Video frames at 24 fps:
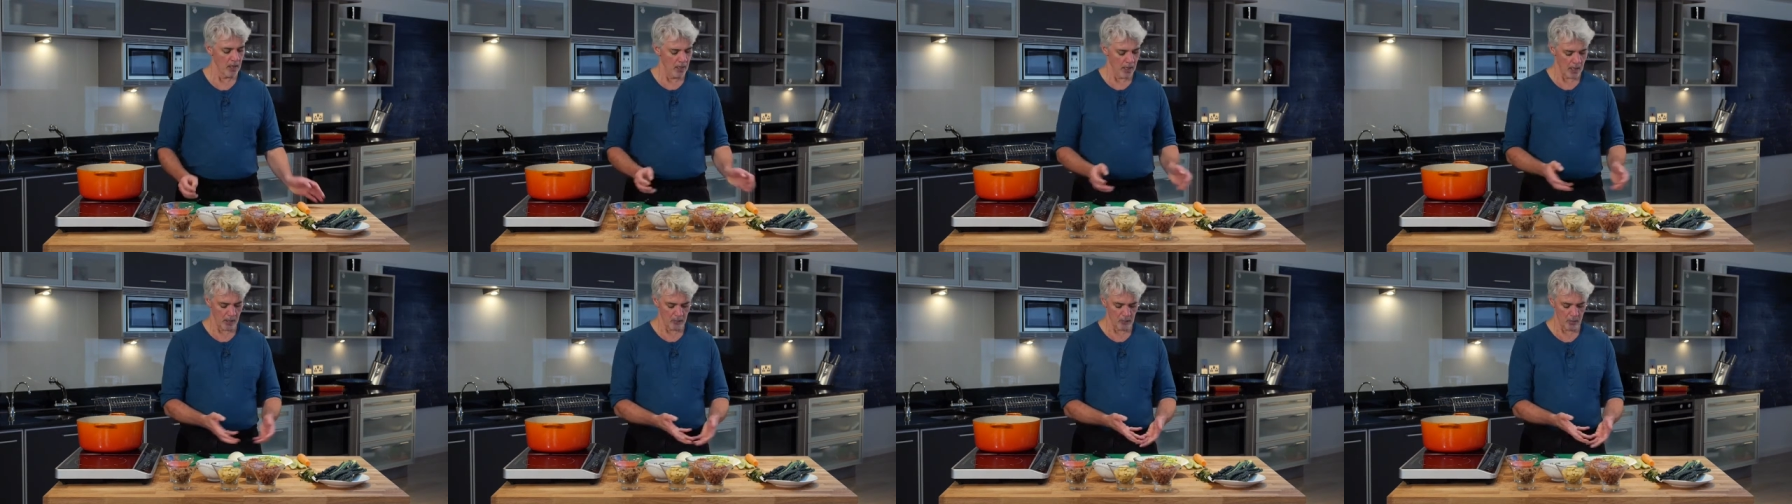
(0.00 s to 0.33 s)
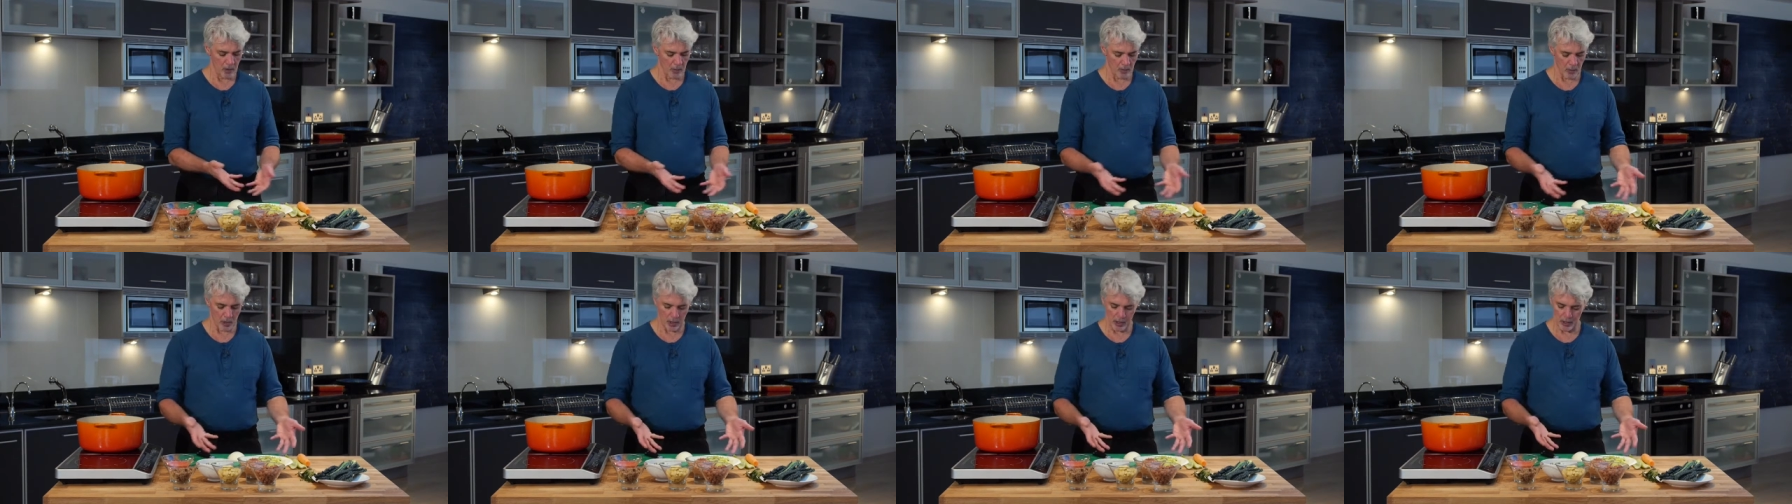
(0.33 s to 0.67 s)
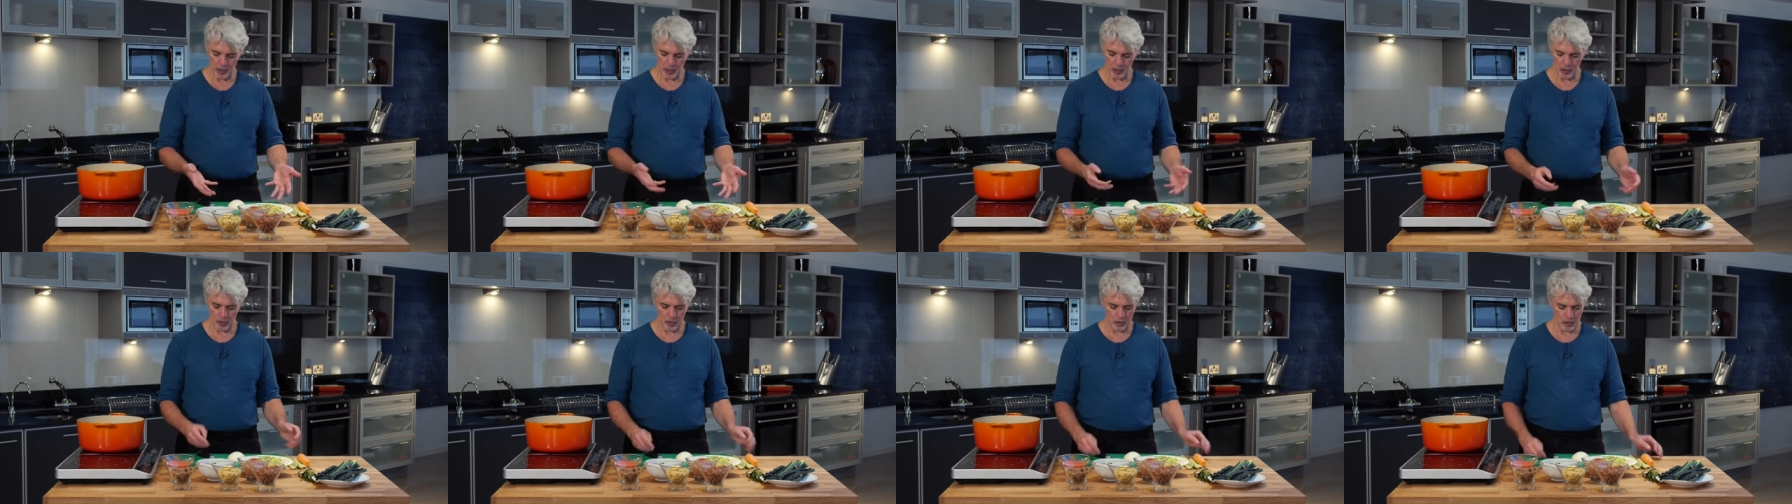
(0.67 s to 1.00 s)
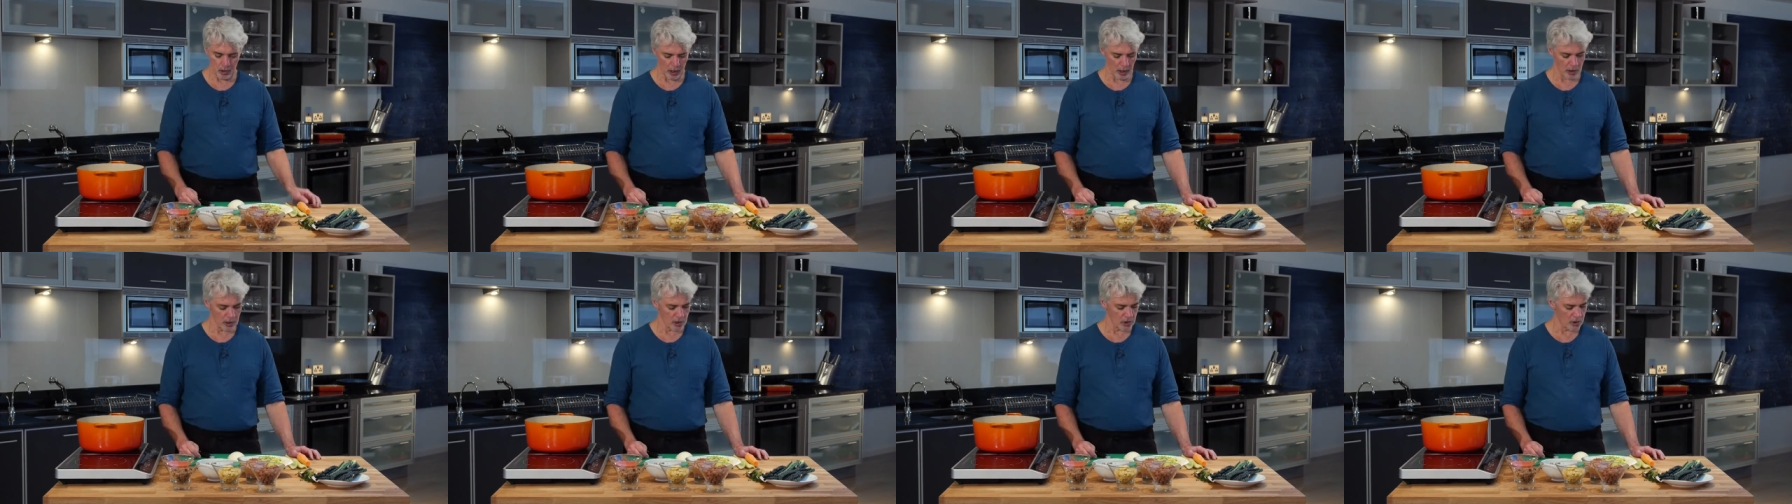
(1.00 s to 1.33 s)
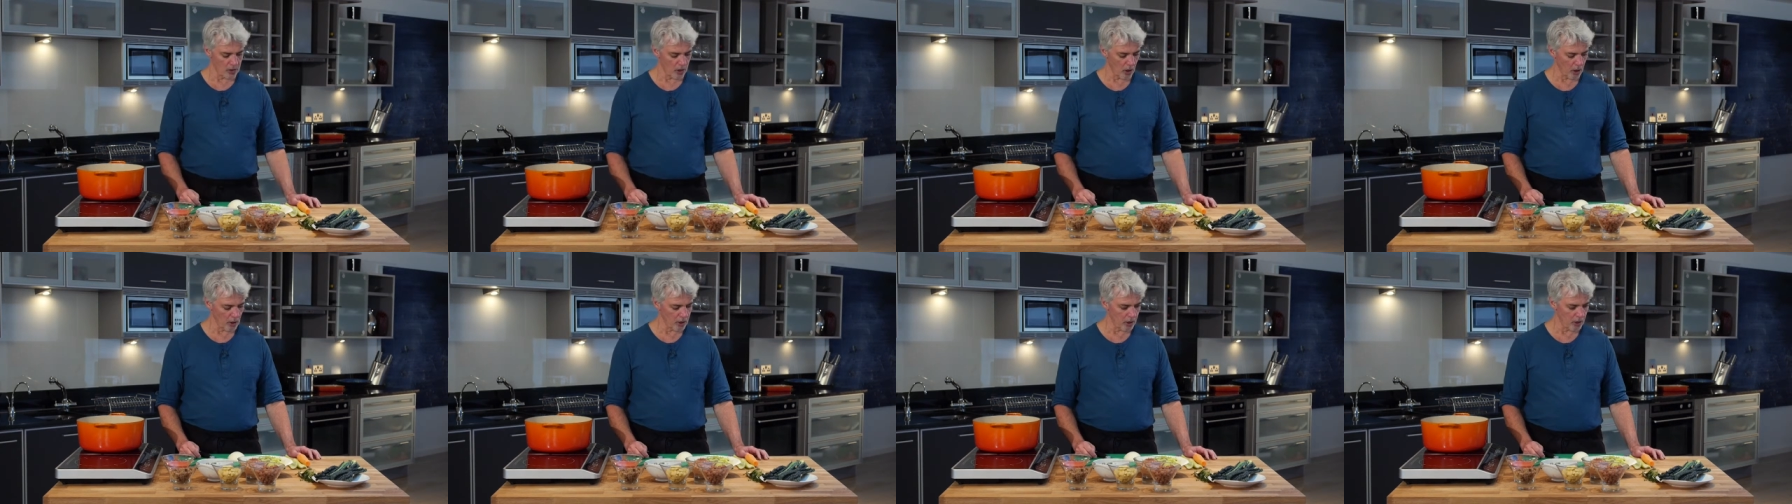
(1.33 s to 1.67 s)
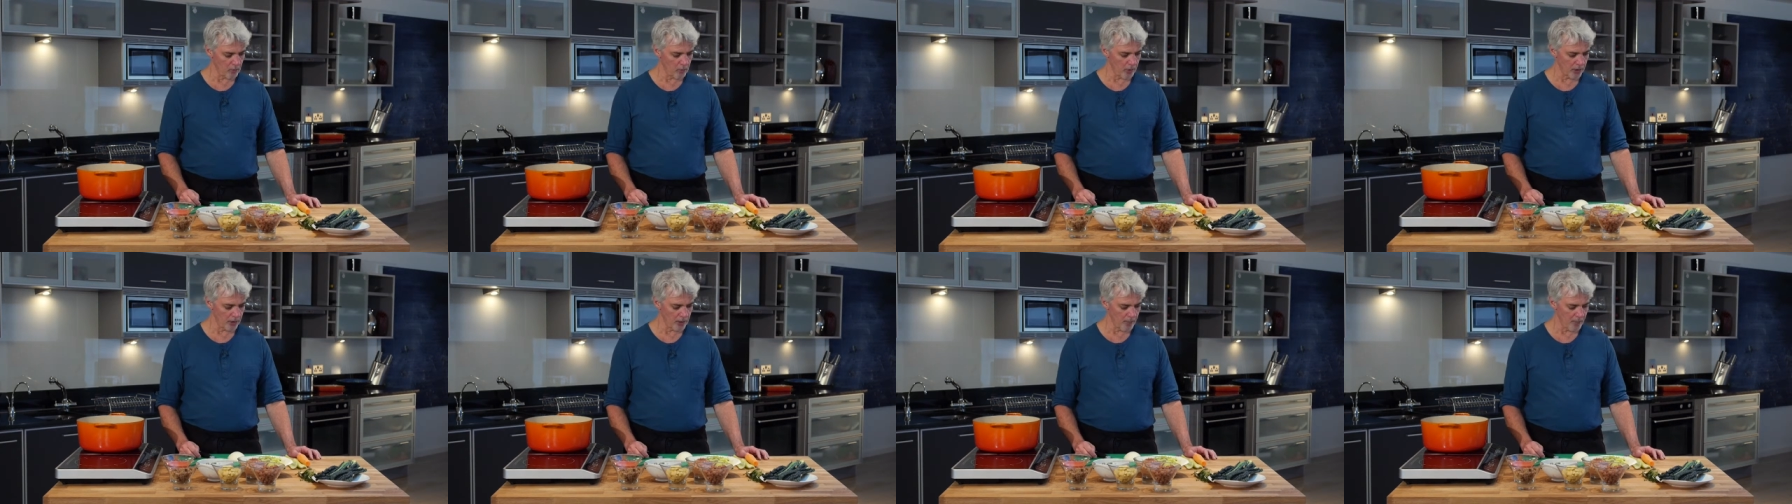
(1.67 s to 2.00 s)
And what we're going to do to get started
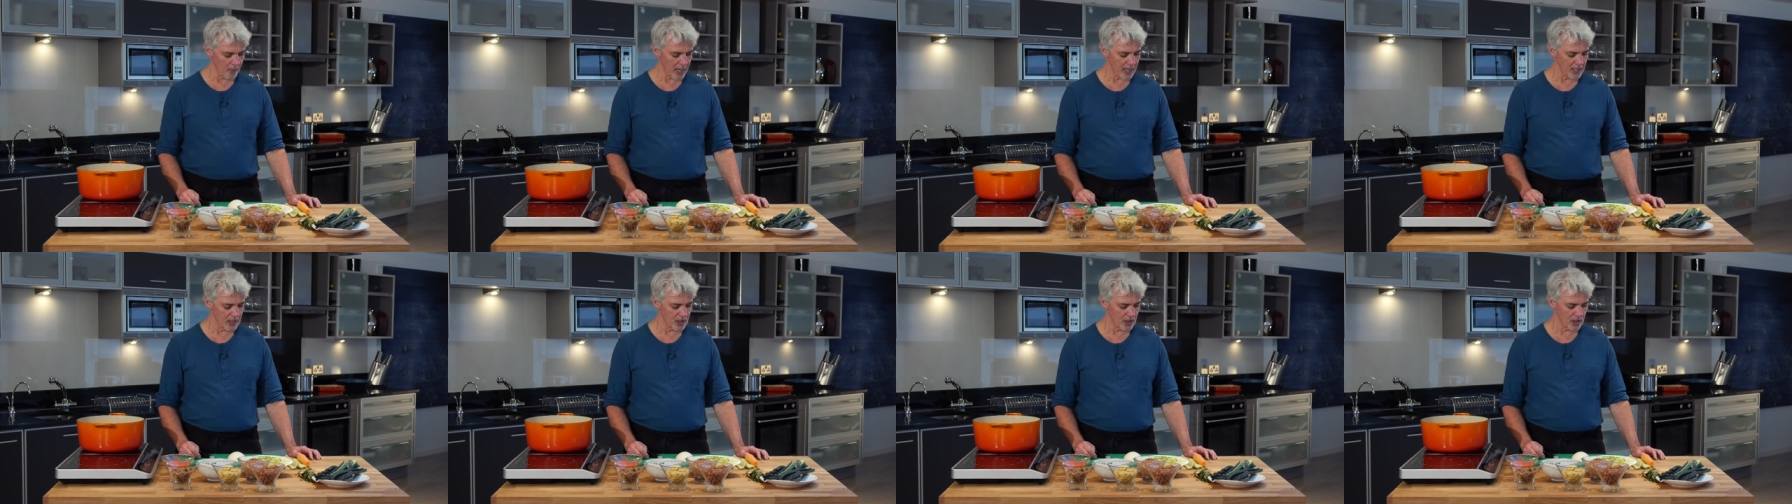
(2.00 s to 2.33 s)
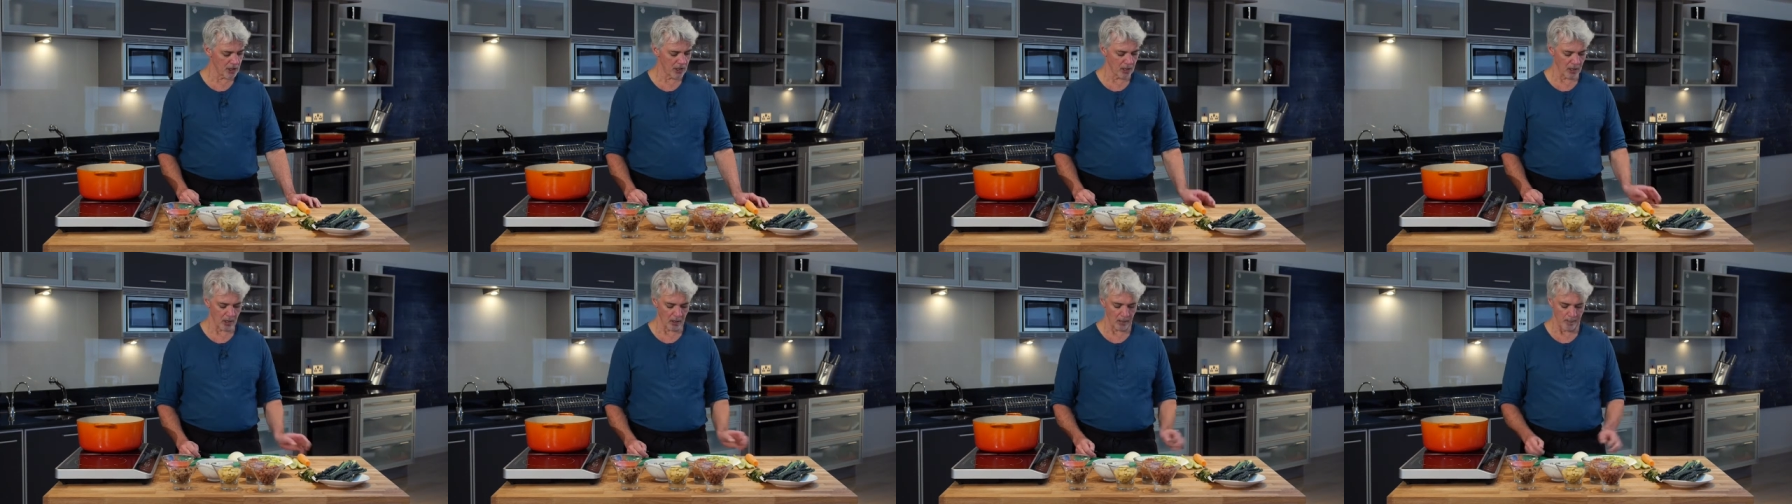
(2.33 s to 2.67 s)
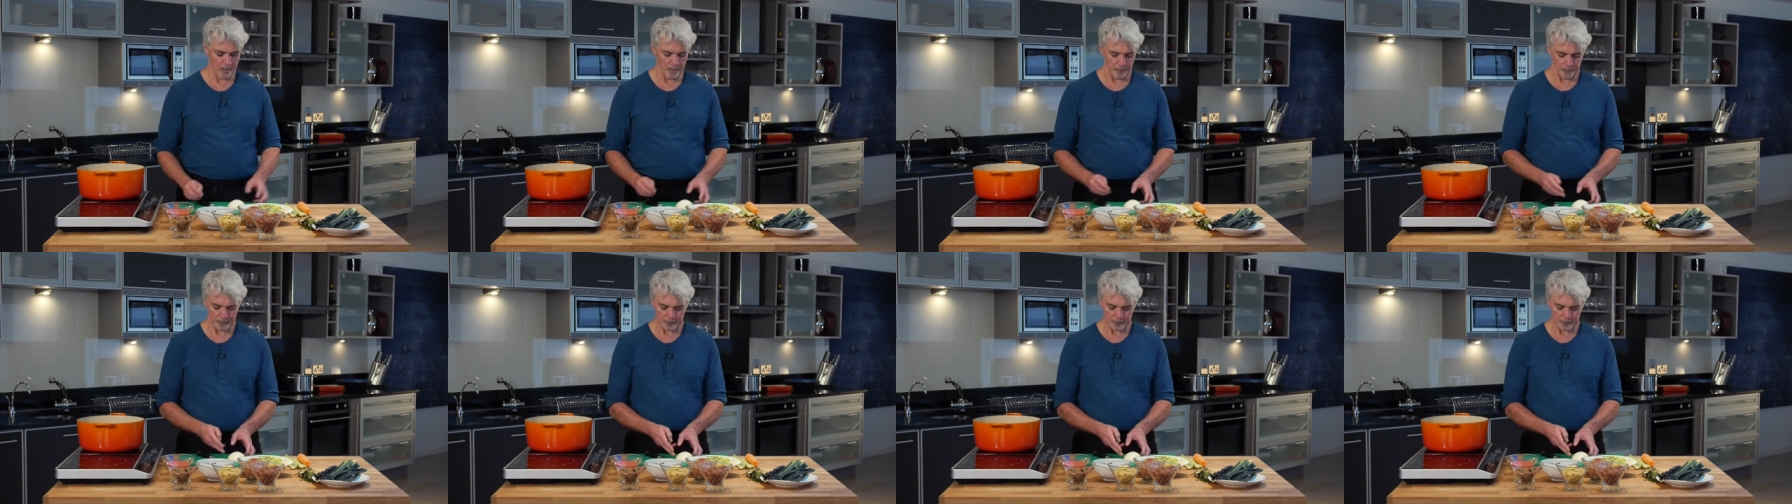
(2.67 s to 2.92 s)
with the base here